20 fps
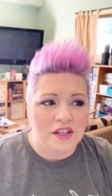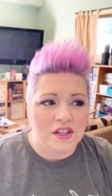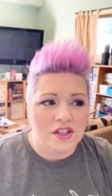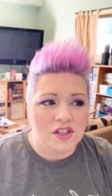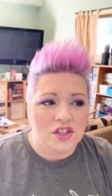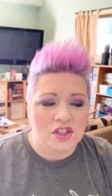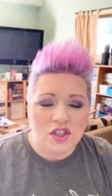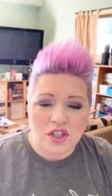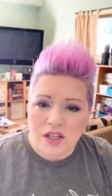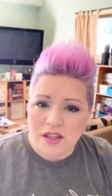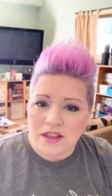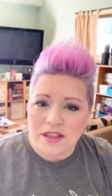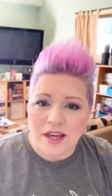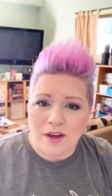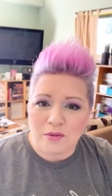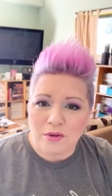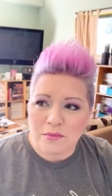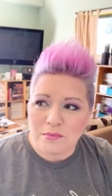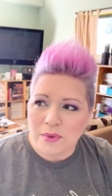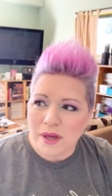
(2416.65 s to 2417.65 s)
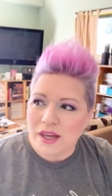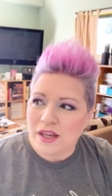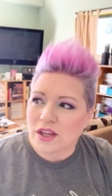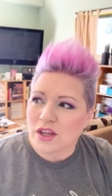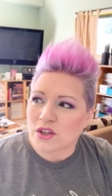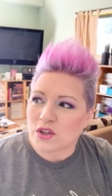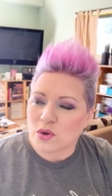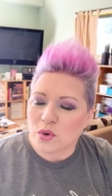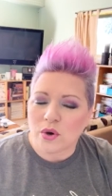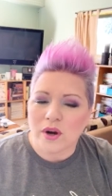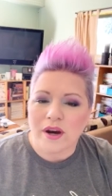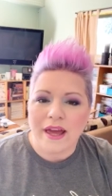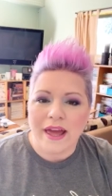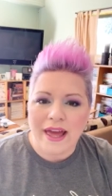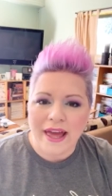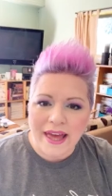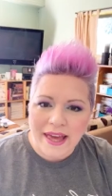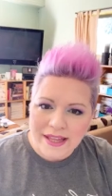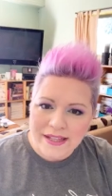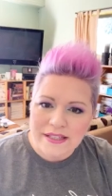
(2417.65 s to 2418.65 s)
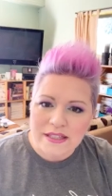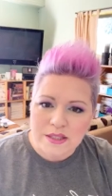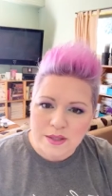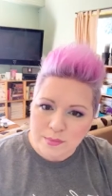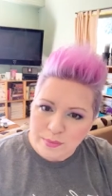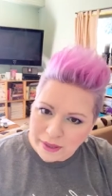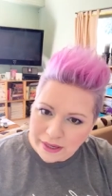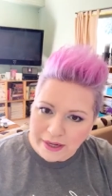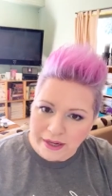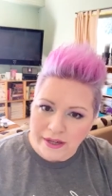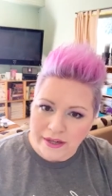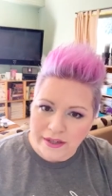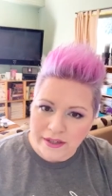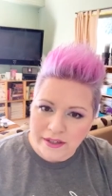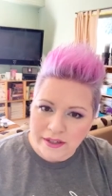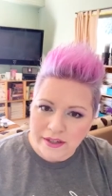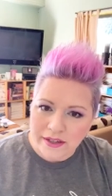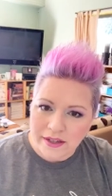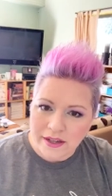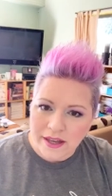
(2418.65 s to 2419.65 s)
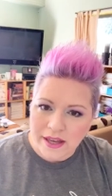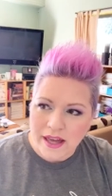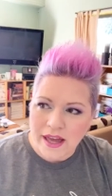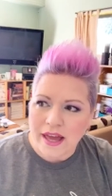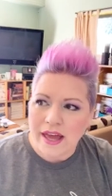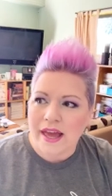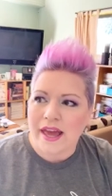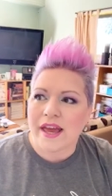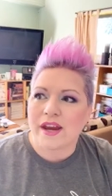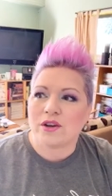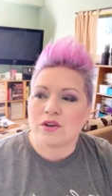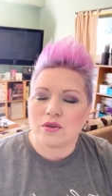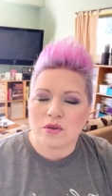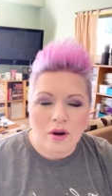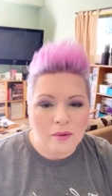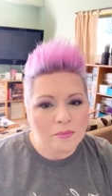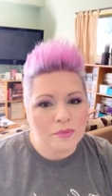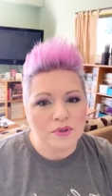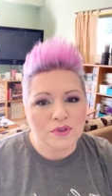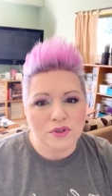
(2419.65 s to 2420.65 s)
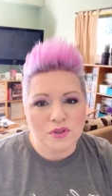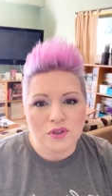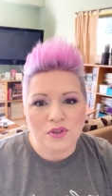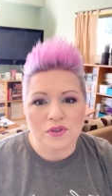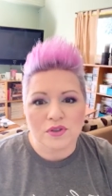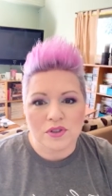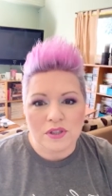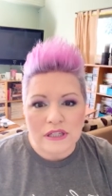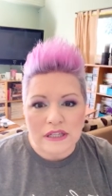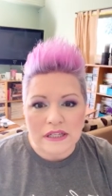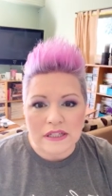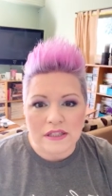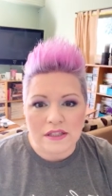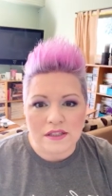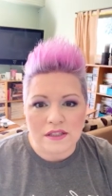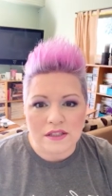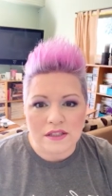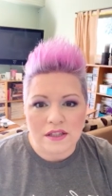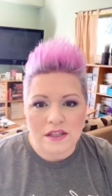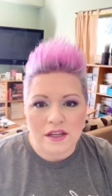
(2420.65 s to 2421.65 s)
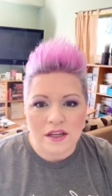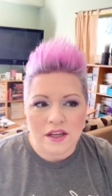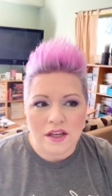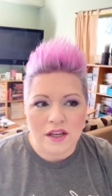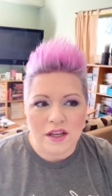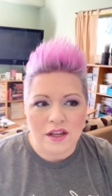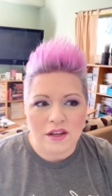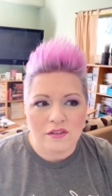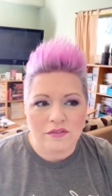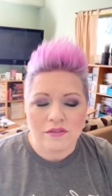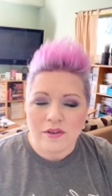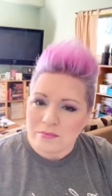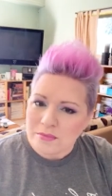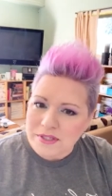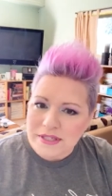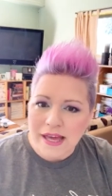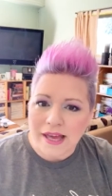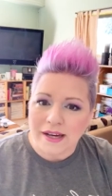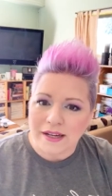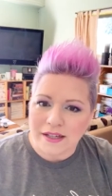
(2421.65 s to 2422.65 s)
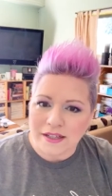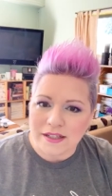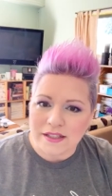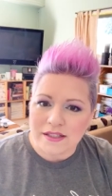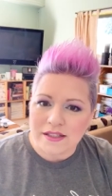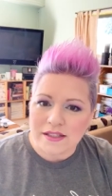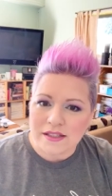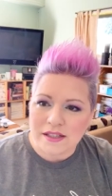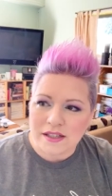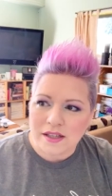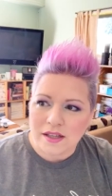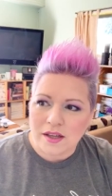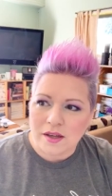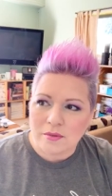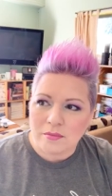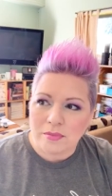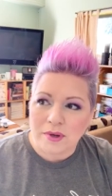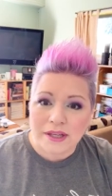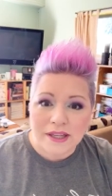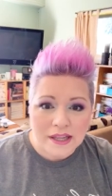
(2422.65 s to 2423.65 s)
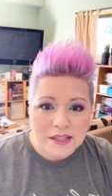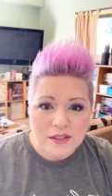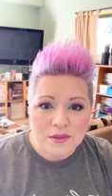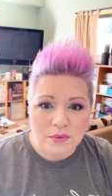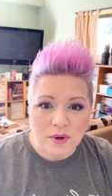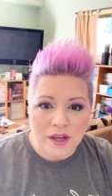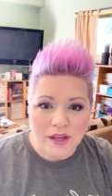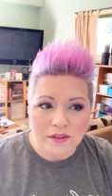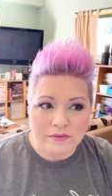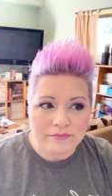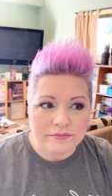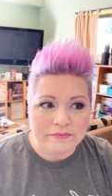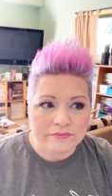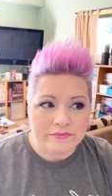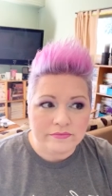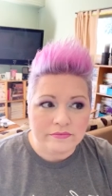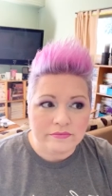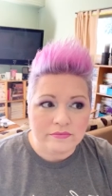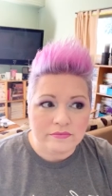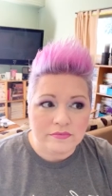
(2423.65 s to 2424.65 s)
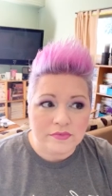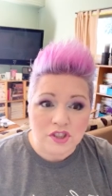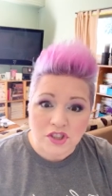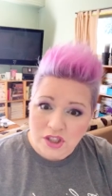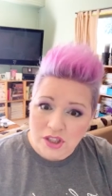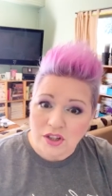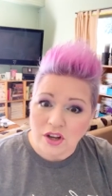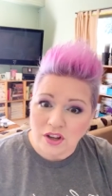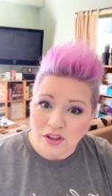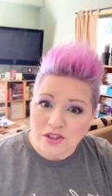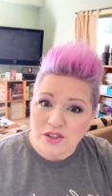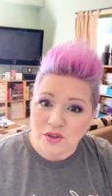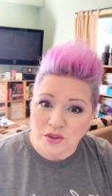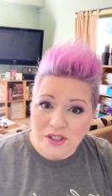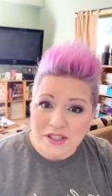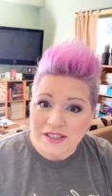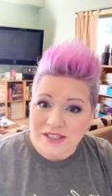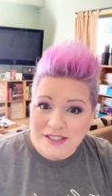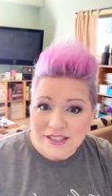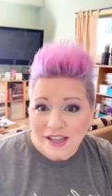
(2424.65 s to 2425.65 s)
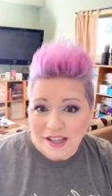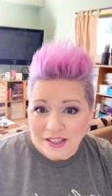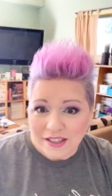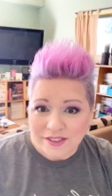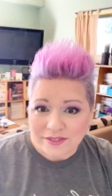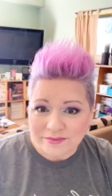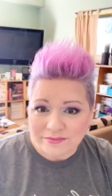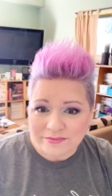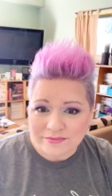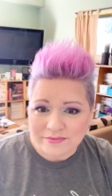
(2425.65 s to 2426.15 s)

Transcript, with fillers: Shit that would make your head spin and crumble to your knees from sadness. But guess what? shit also gets done.